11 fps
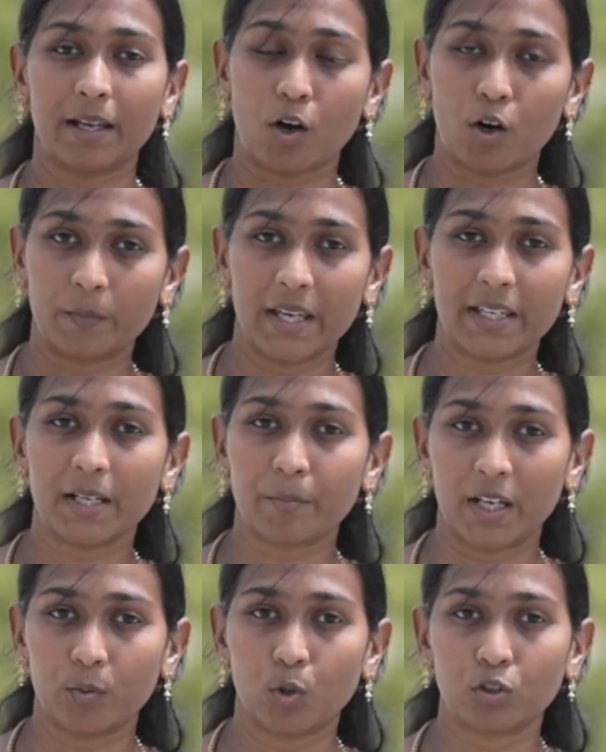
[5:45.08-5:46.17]
or making
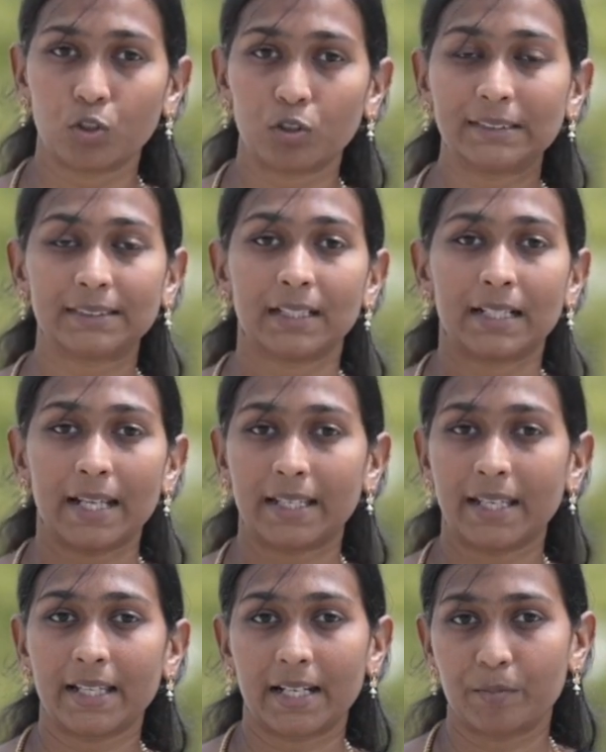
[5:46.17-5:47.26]
my own notes,
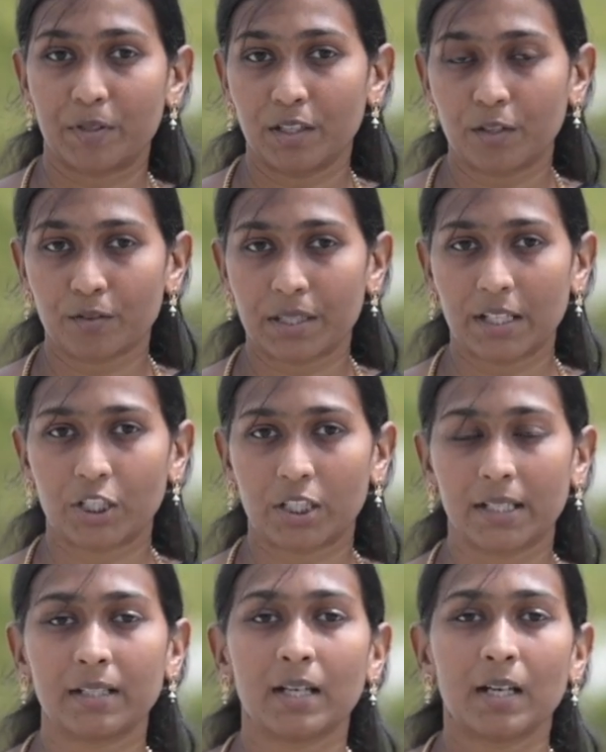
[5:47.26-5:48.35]
taking an MCQ
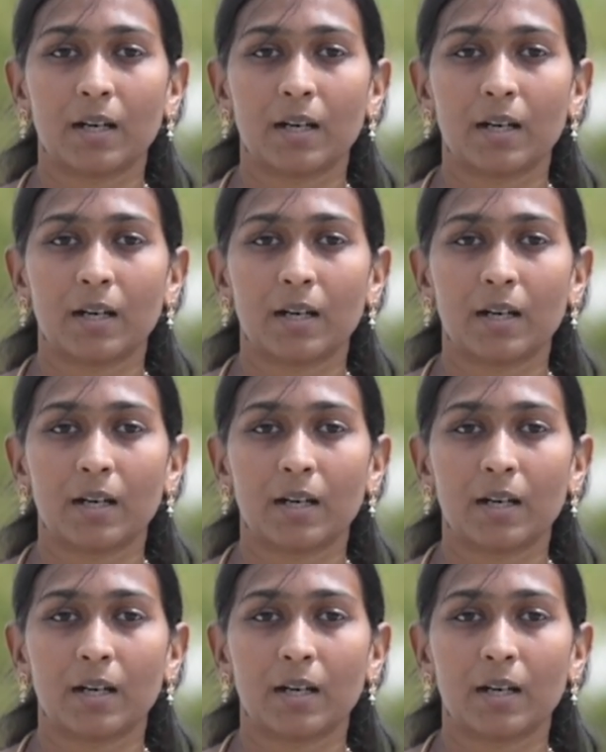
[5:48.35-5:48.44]
session